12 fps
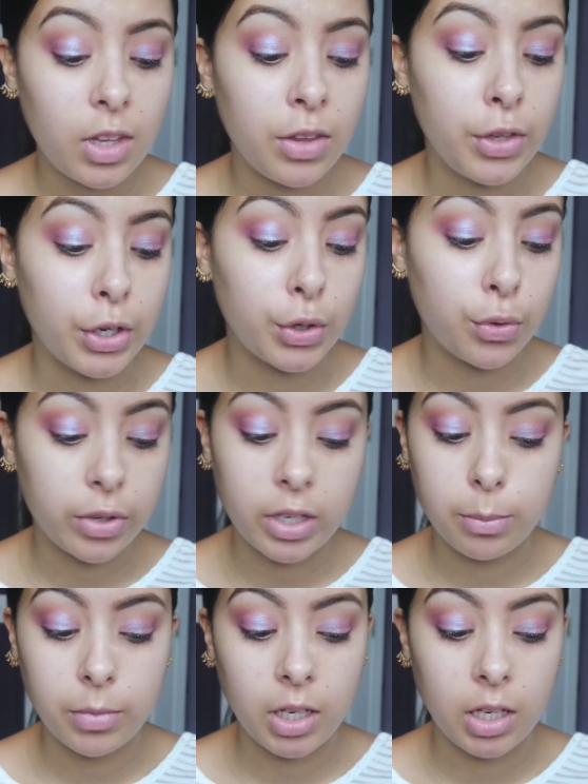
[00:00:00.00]
They're
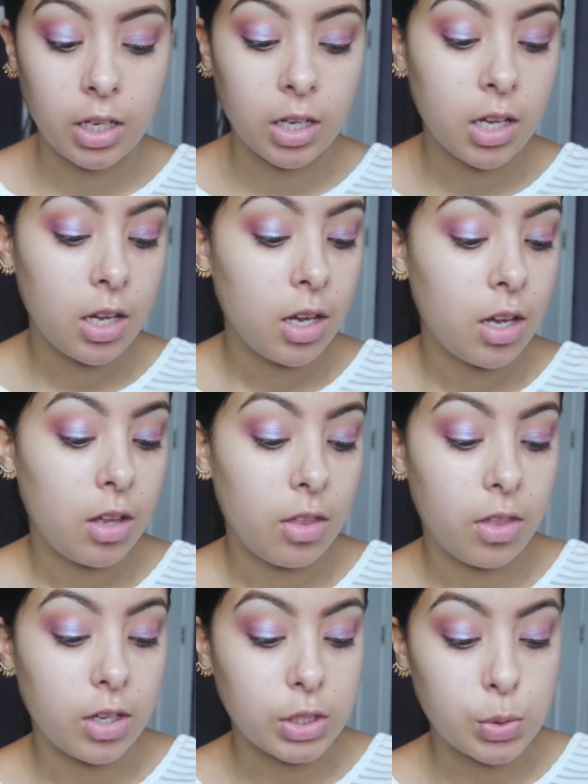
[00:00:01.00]
creamy. the